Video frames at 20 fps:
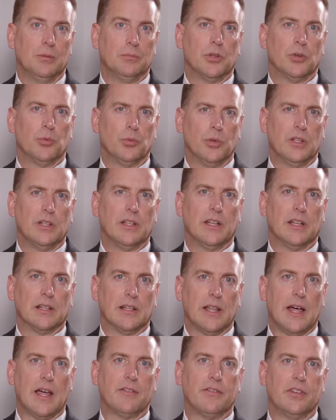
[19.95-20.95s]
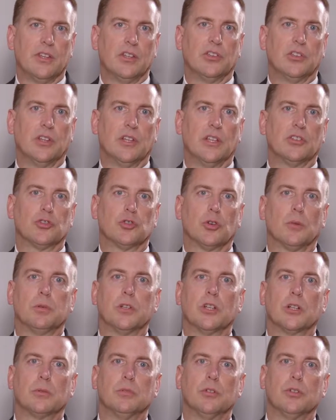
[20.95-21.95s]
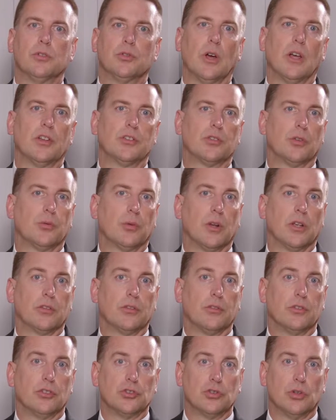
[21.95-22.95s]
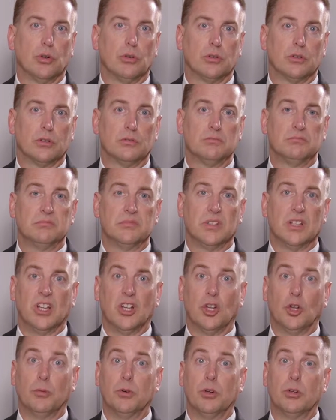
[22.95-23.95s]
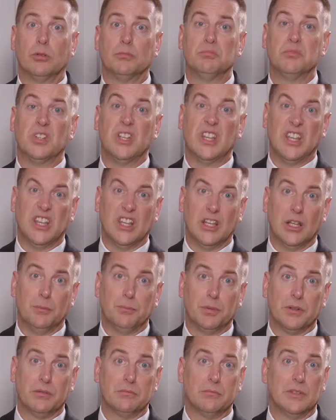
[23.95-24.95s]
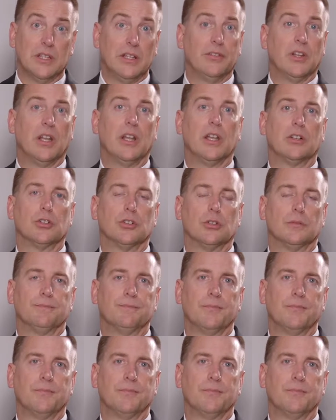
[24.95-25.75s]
but really a lot of these things are applicable to osteoarthritis of the shoulder, elbow, hip, even ankle.